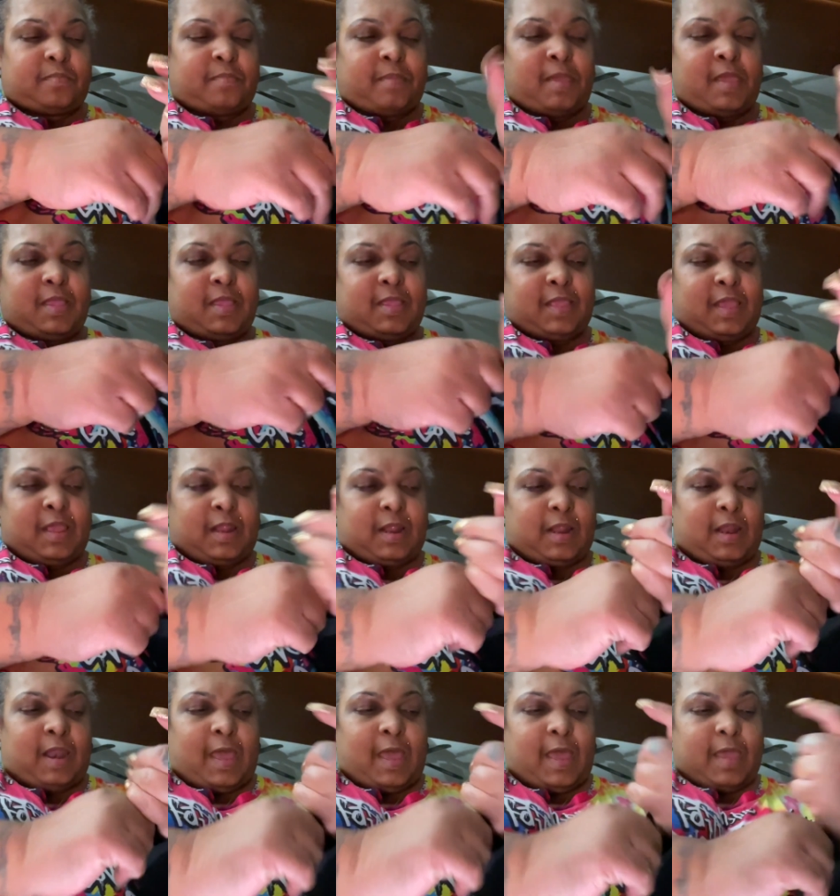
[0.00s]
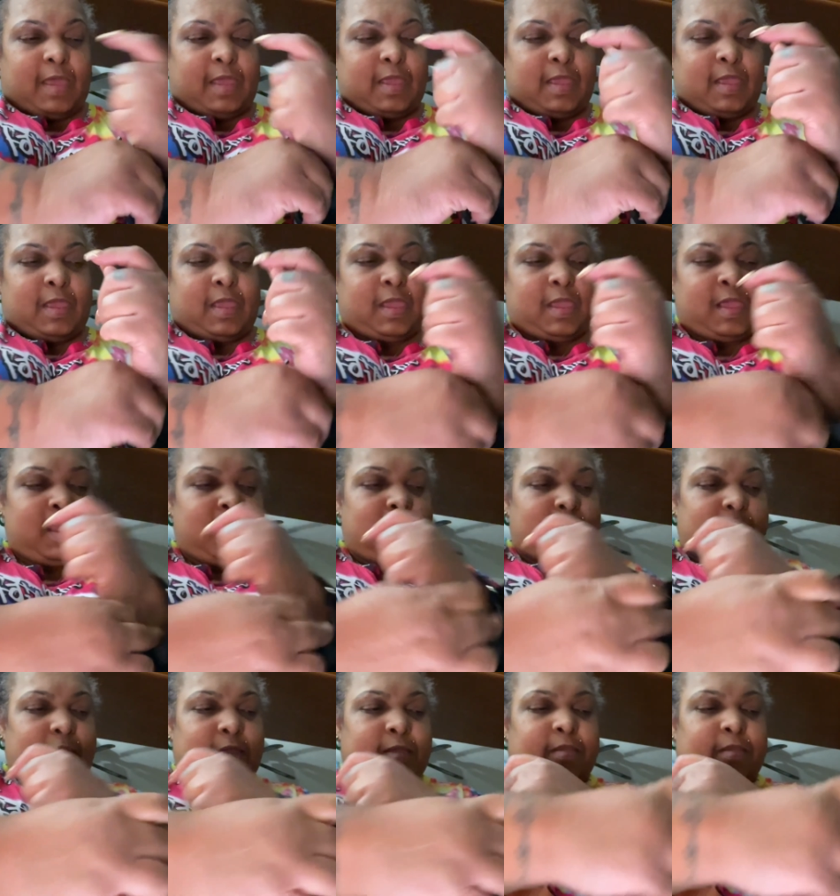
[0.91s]
make that a lot and eat
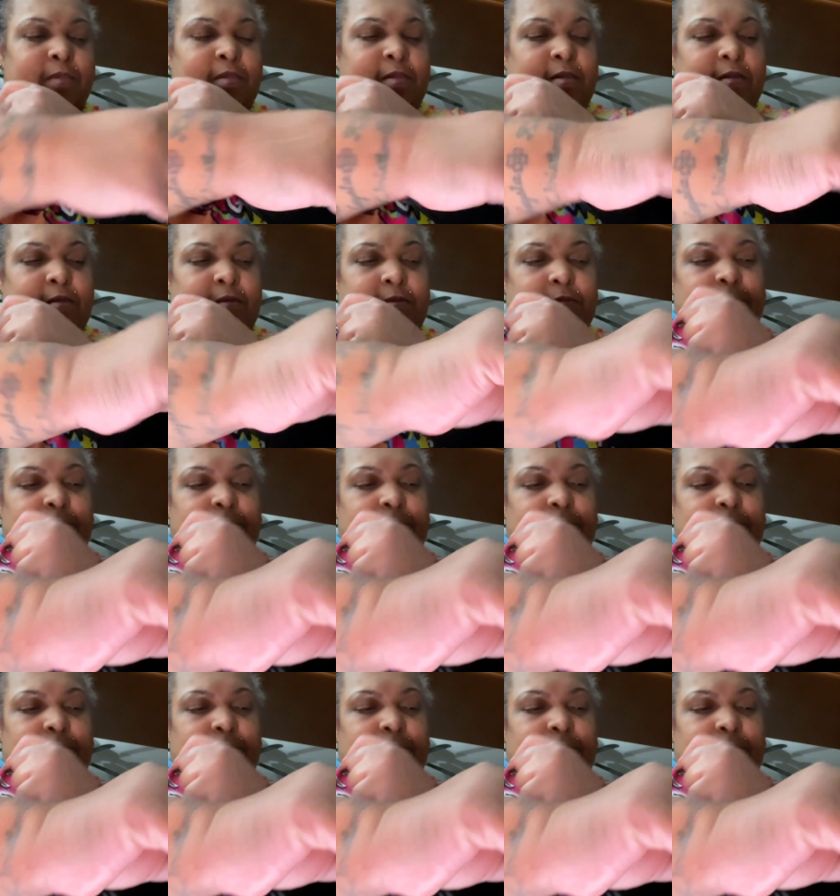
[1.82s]
it, you know.